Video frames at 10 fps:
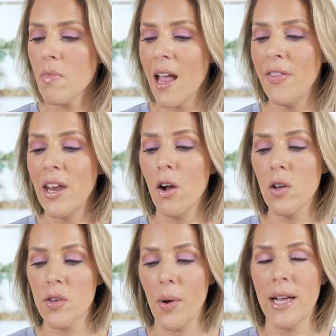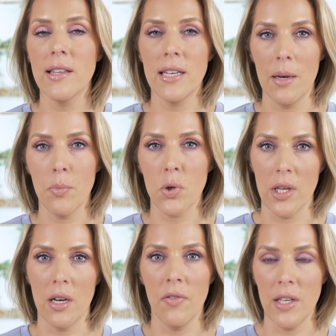And then it also has
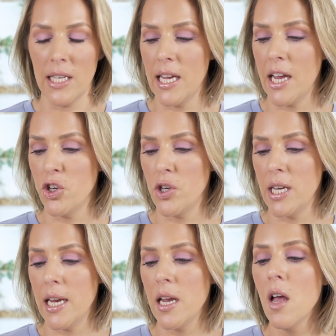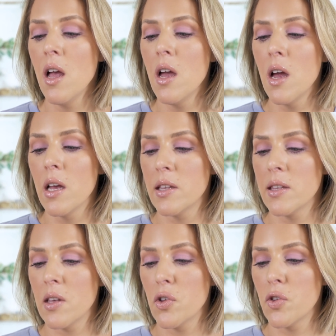10% of the THD.
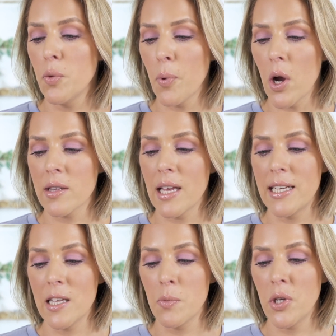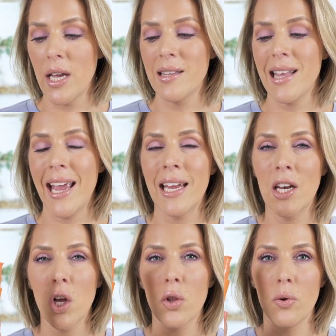It's superoxide dismutase
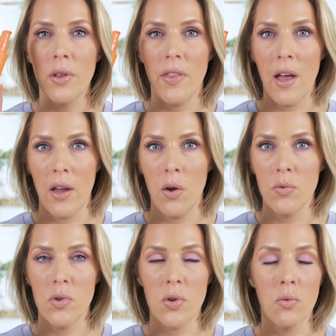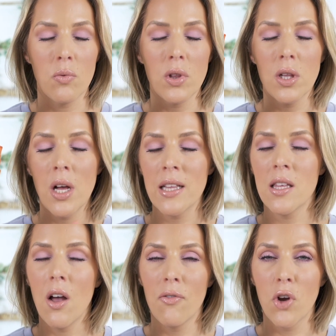and glutathione. So lots
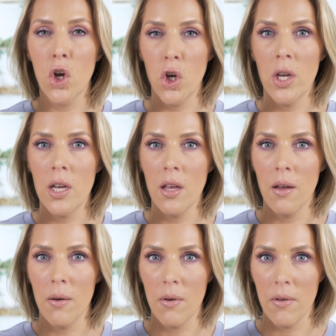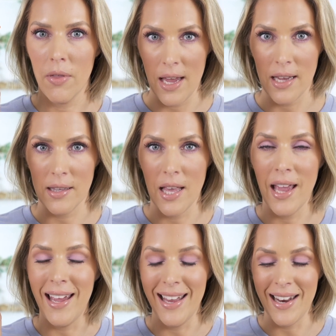of good things
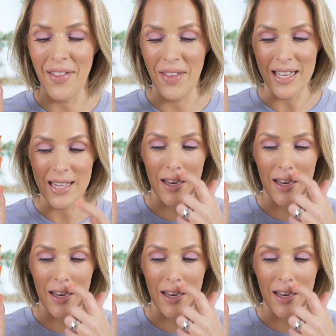in this.